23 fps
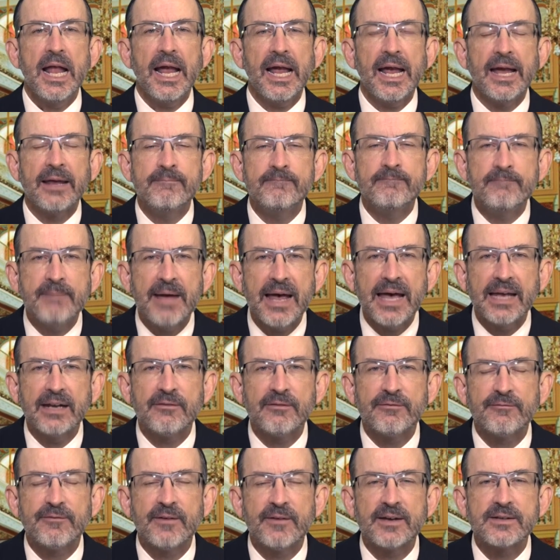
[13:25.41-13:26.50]
and
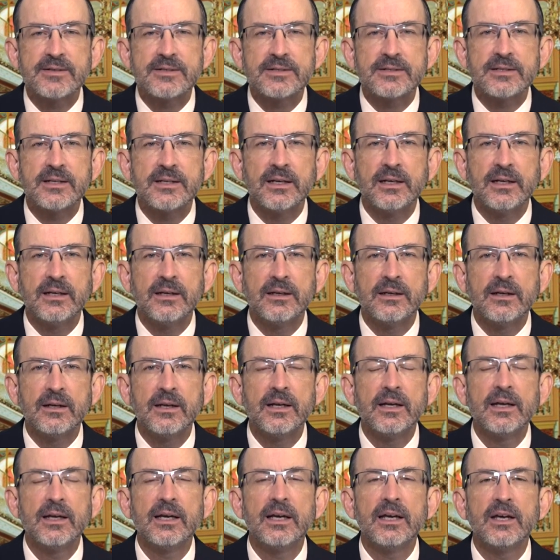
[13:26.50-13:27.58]
manifesting
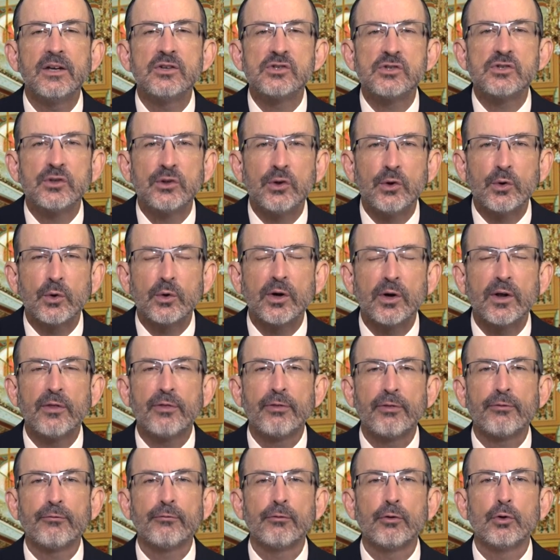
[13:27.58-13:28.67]
His glory
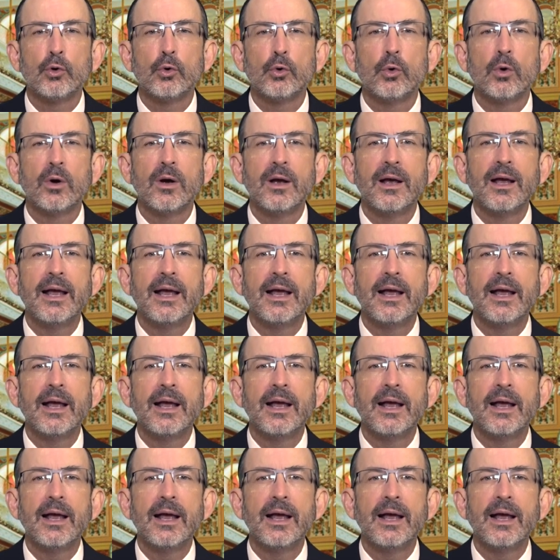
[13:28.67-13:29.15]
through